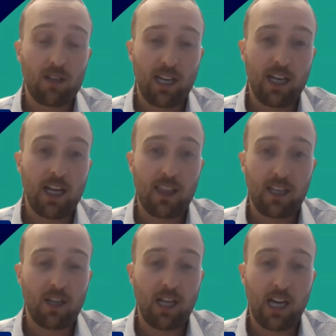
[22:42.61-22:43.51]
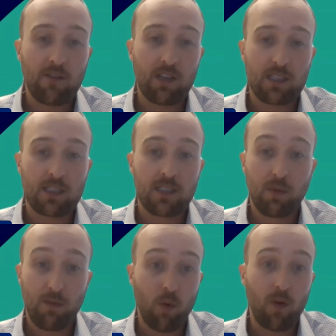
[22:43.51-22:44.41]
And I think a lot of us
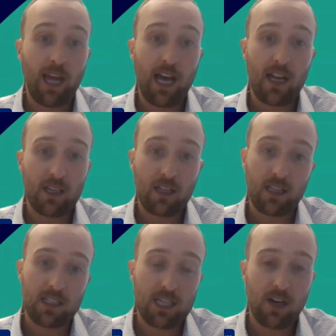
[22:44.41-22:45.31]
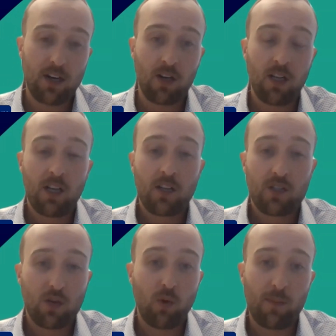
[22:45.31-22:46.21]
before that, at least here,
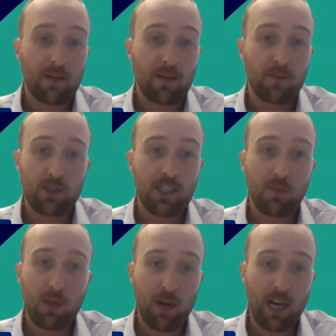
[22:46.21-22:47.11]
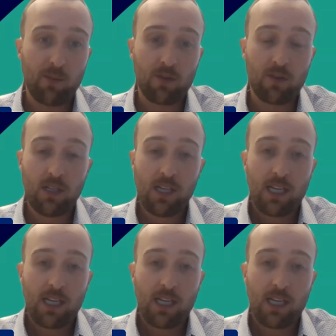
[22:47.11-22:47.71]
took Wayback Machine to be Bible,